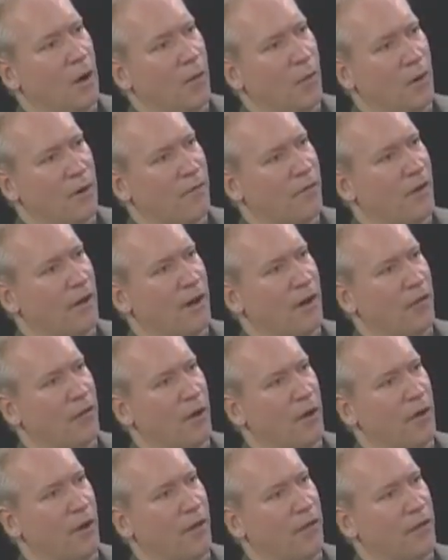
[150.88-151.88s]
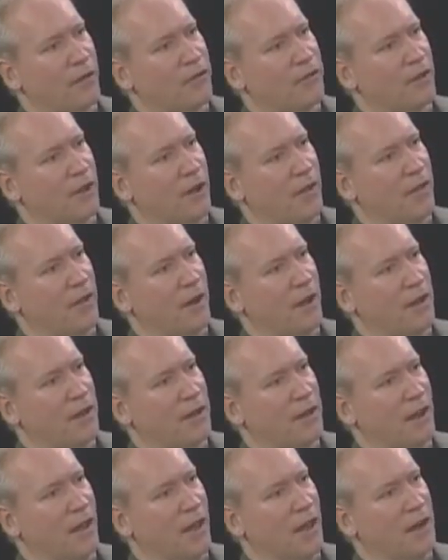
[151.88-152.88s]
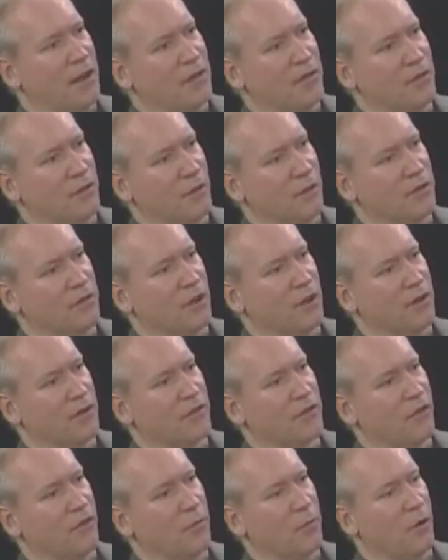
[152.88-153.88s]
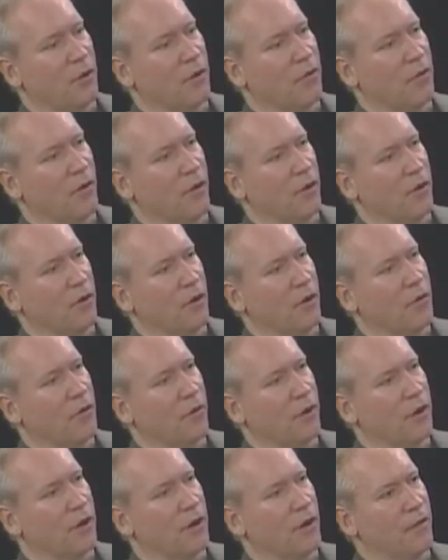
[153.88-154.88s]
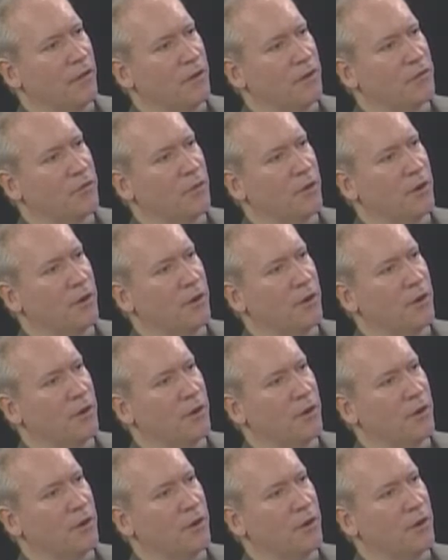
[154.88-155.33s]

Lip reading: one final note on this that I need to add, even though it's not necessarily part of our overhead on this one,